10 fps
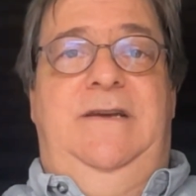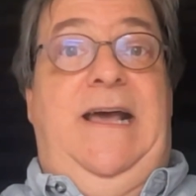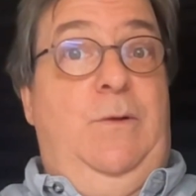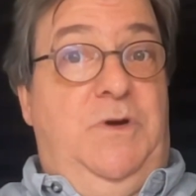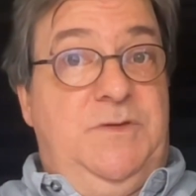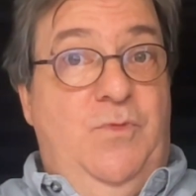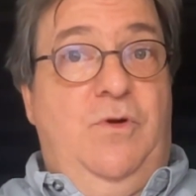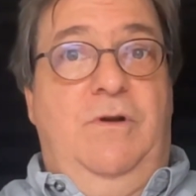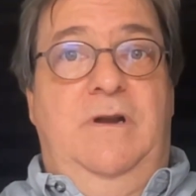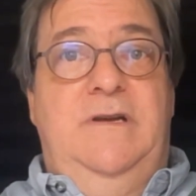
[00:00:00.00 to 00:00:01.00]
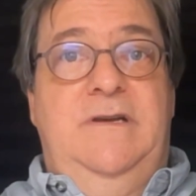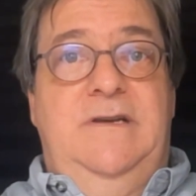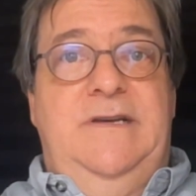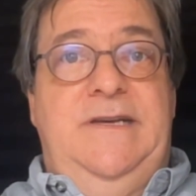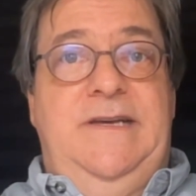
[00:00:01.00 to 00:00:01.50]
And what's more,
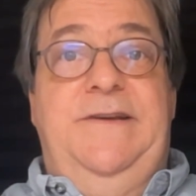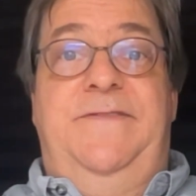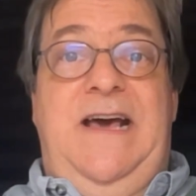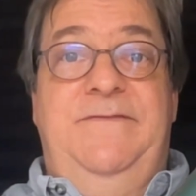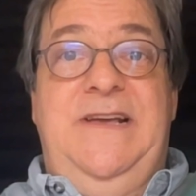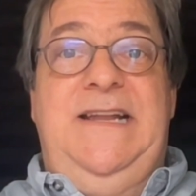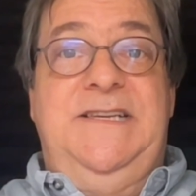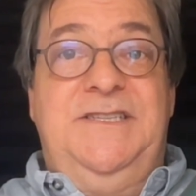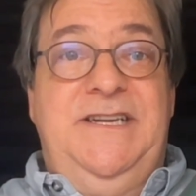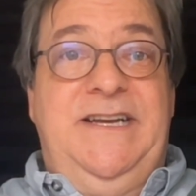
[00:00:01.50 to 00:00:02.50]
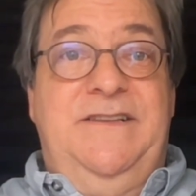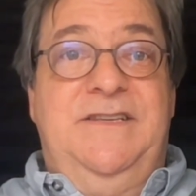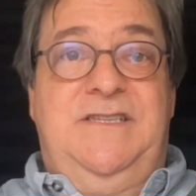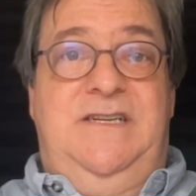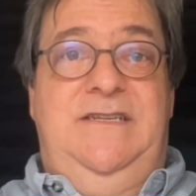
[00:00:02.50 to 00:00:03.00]
if that van is sitting in
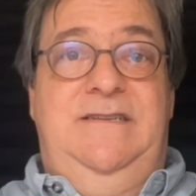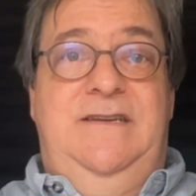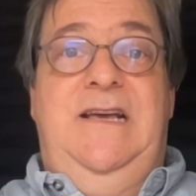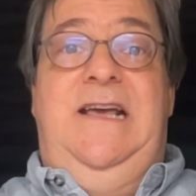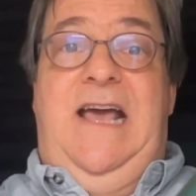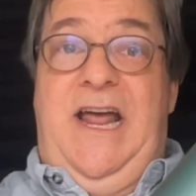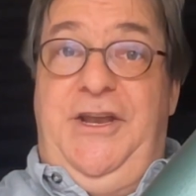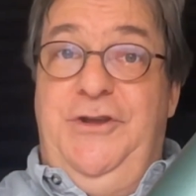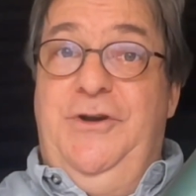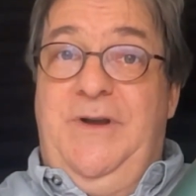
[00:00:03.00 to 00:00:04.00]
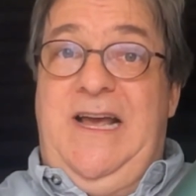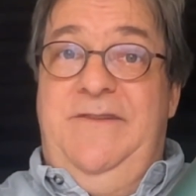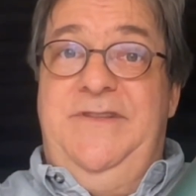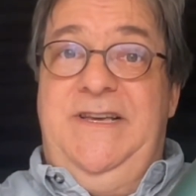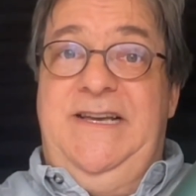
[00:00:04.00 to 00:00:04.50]
the sun and you don't
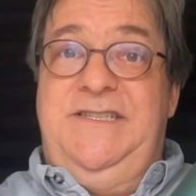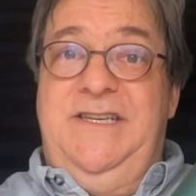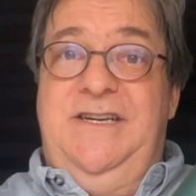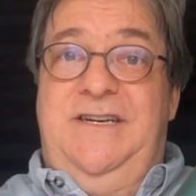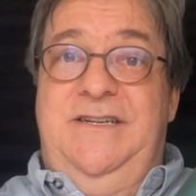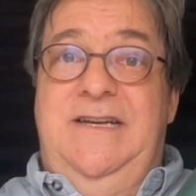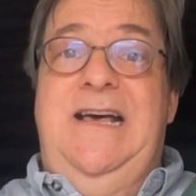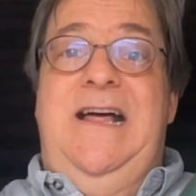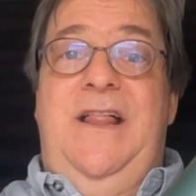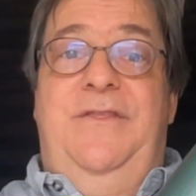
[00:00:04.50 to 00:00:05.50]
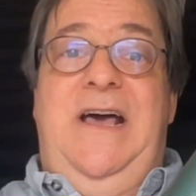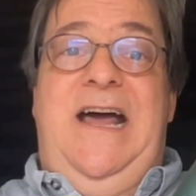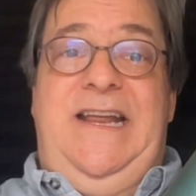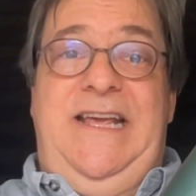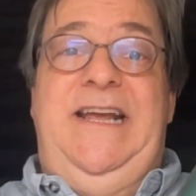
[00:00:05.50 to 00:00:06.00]
have the AC on,
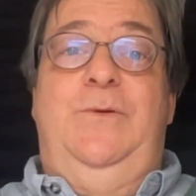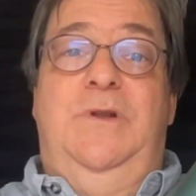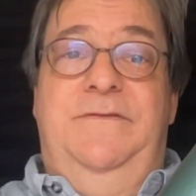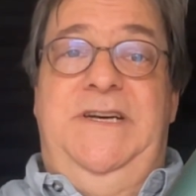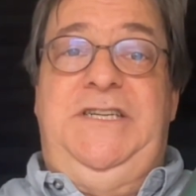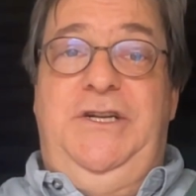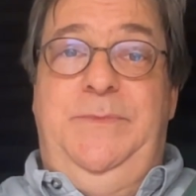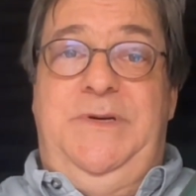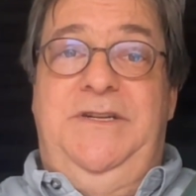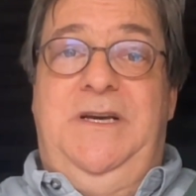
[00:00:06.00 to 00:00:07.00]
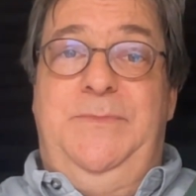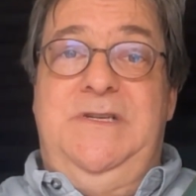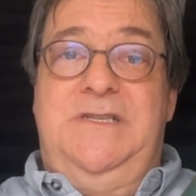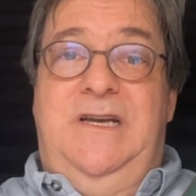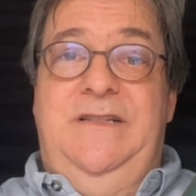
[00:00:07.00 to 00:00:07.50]
that heat will eventually build up
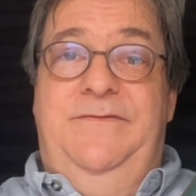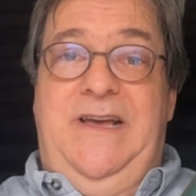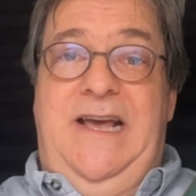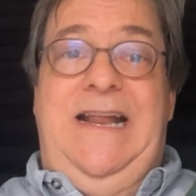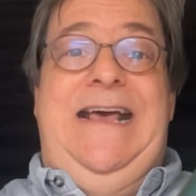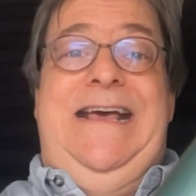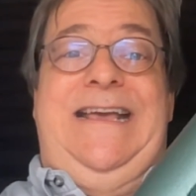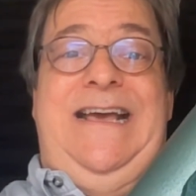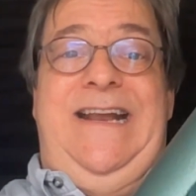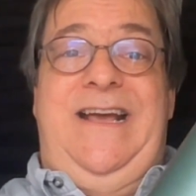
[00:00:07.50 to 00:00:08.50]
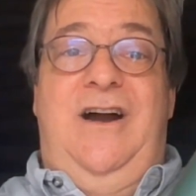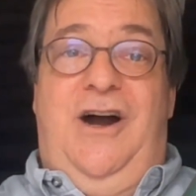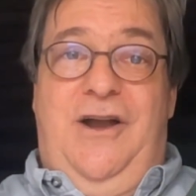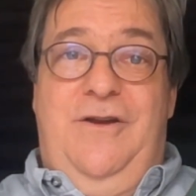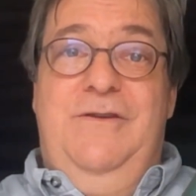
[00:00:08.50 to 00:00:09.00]
inside the van, getting
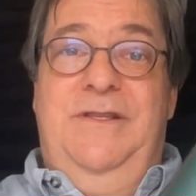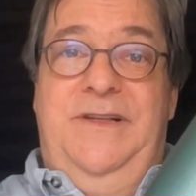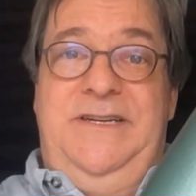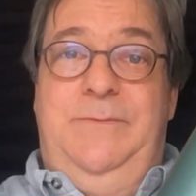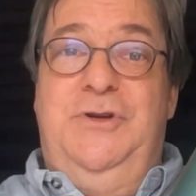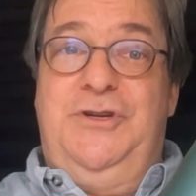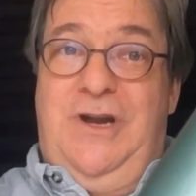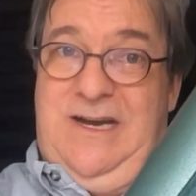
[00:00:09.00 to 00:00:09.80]
hotter than the temperature